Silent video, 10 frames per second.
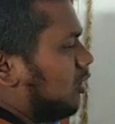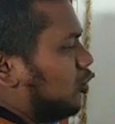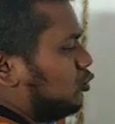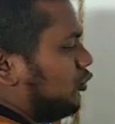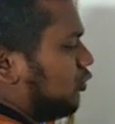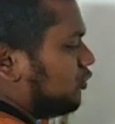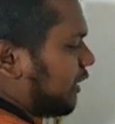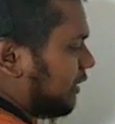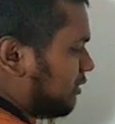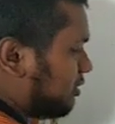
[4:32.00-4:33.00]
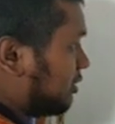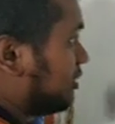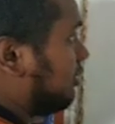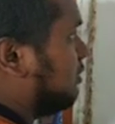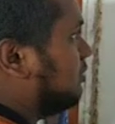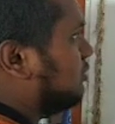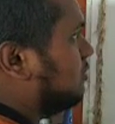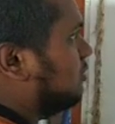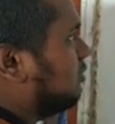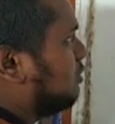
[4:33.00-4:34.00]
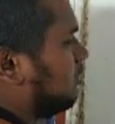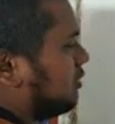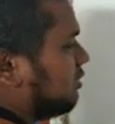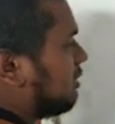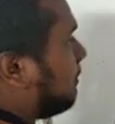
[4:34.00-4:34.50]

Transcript: we know that the